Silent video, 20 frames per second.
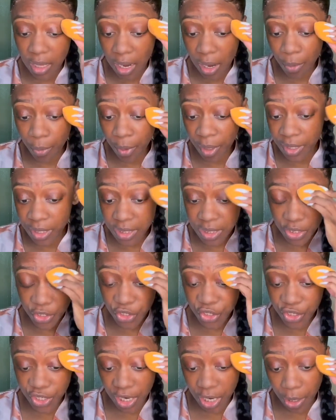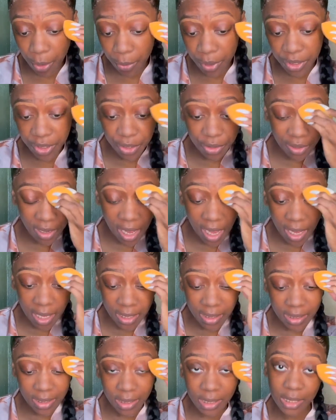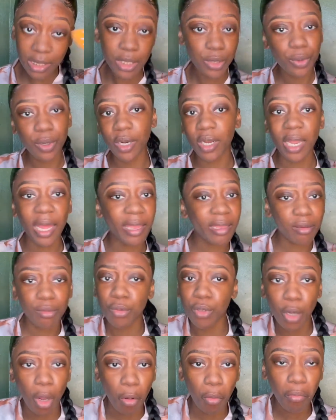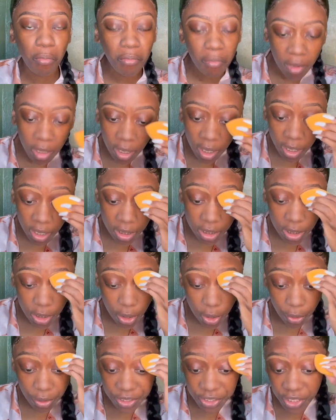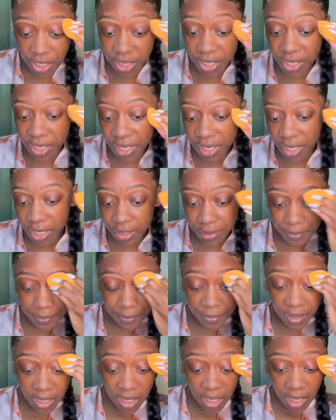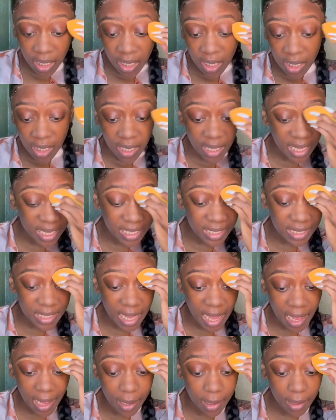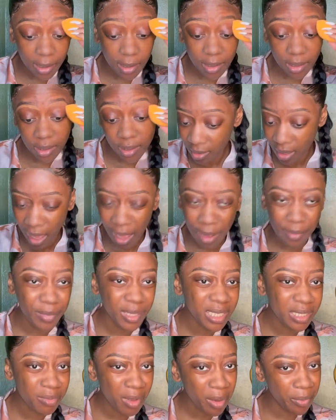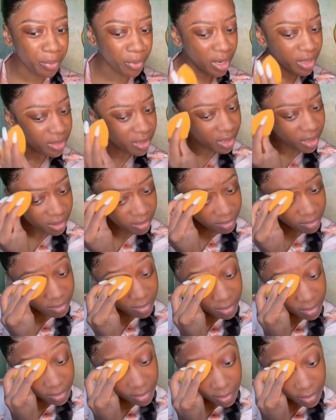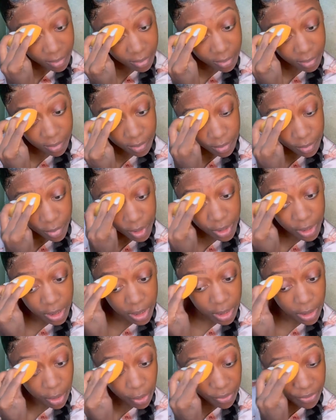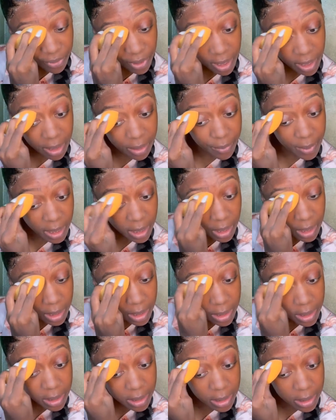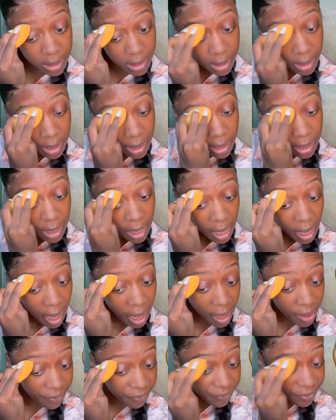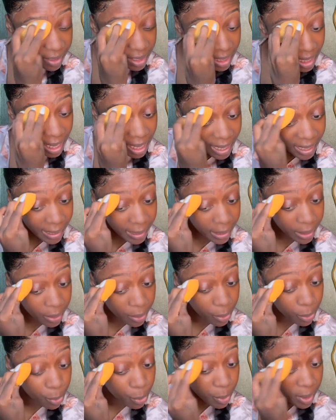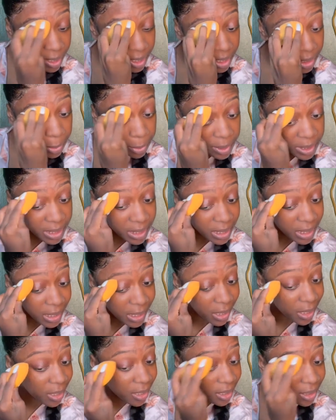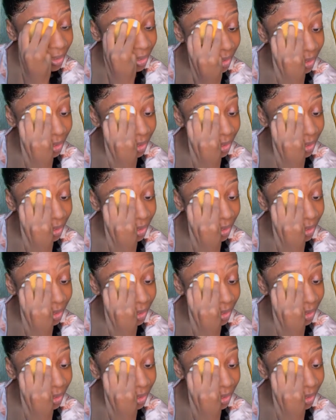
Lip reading: I wanted to share with you guys, since we're like, you know, getting to know each other here, is that I miss my brother, which is so funny because I feel like when he was here,